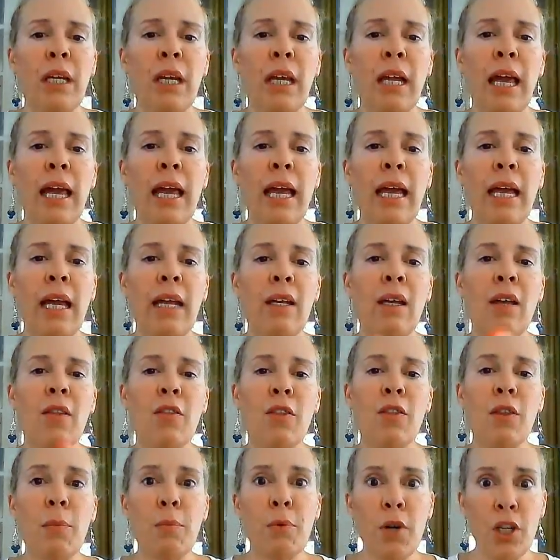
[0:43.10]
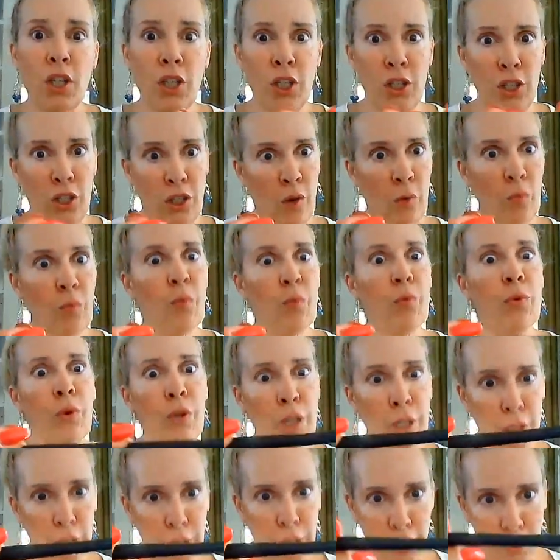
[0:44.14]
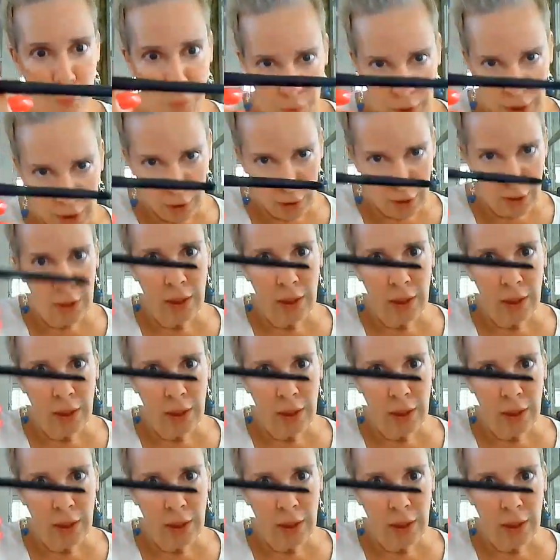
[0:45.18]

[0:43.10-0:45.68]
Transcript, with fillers: And the brushes are really, really